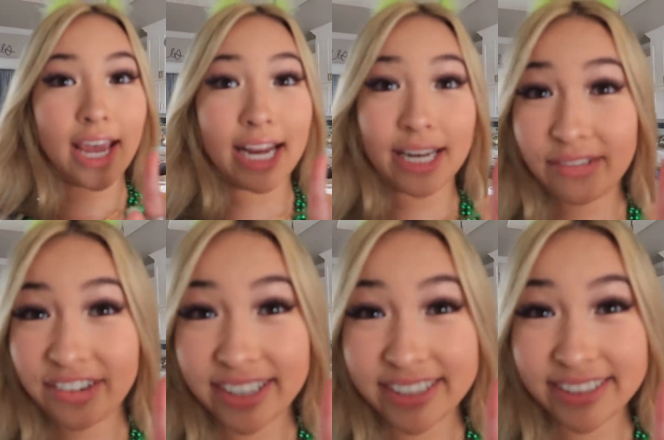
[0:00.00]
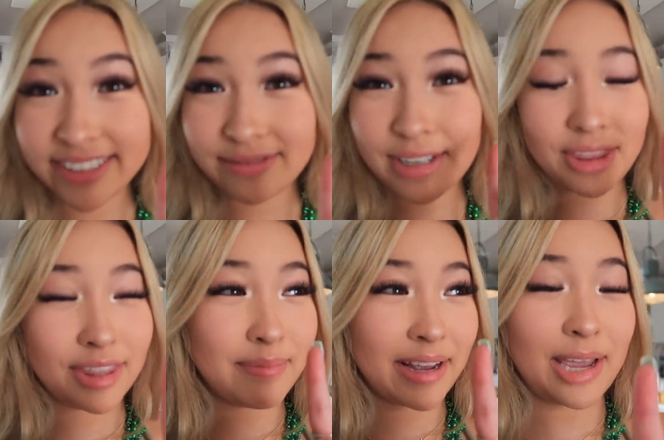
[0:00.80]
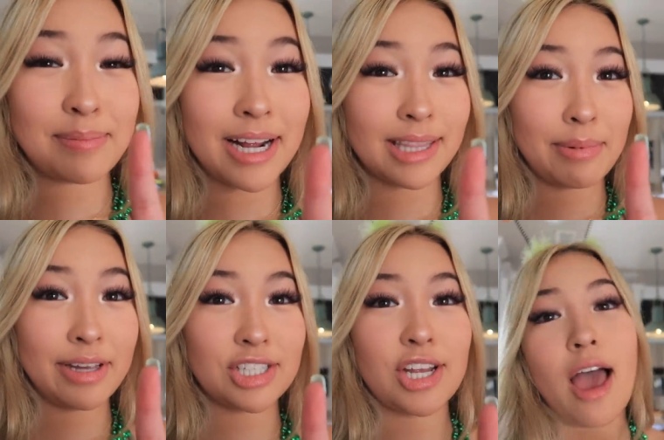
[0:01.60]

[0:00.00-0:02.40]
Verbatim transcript: anyone with my camera at the beach